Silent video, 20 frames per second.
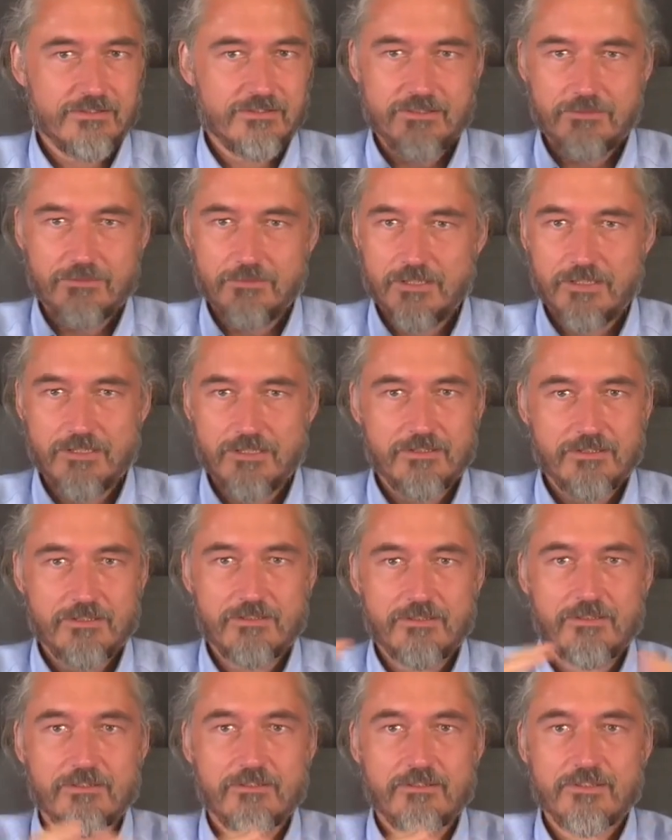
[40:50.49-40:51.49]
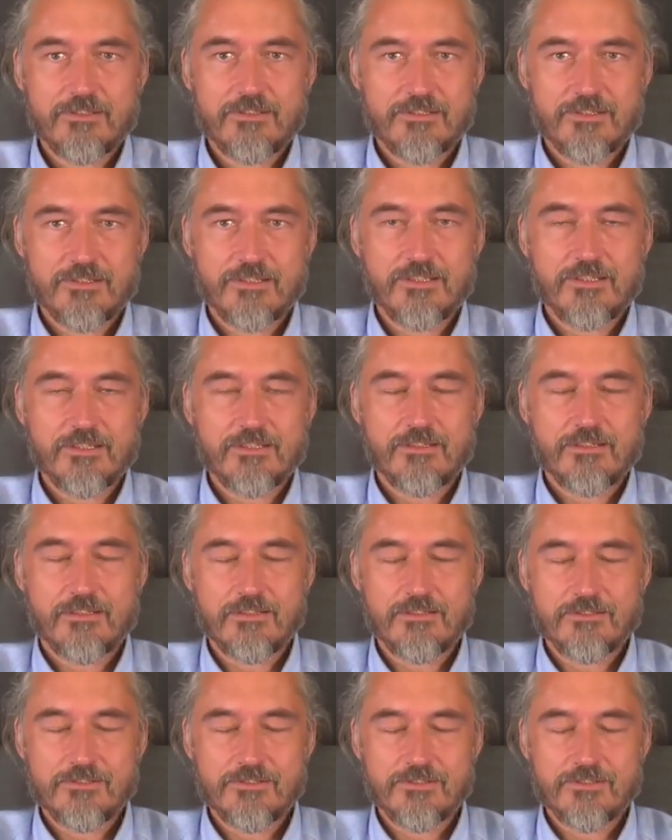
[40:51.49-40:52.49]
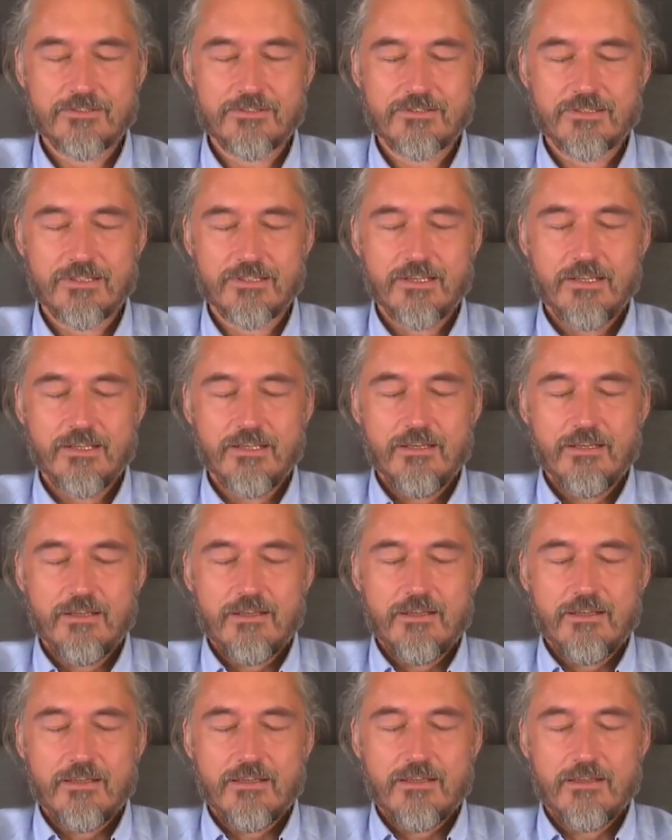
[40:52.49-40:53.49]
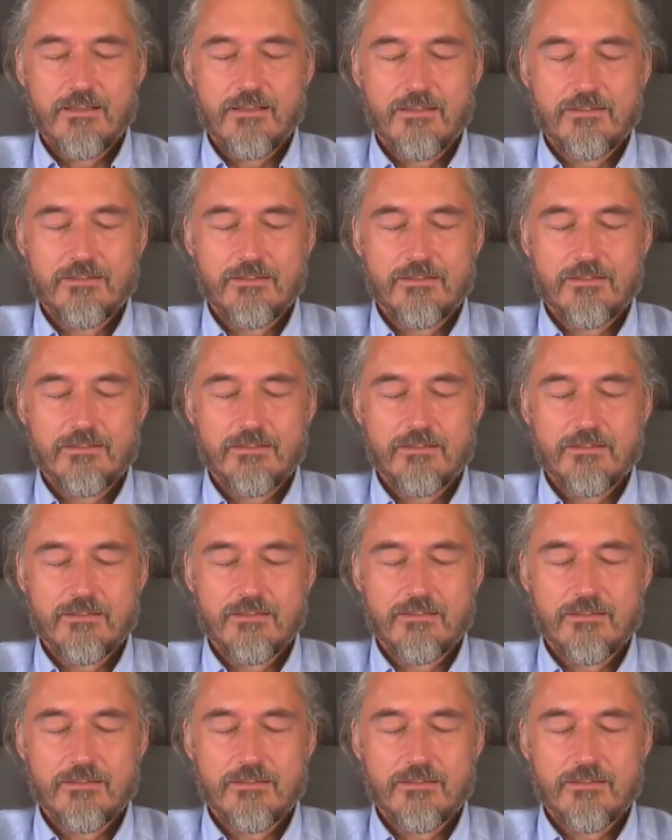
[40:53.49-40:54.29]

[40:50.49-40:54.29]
similar and just in other cultures. And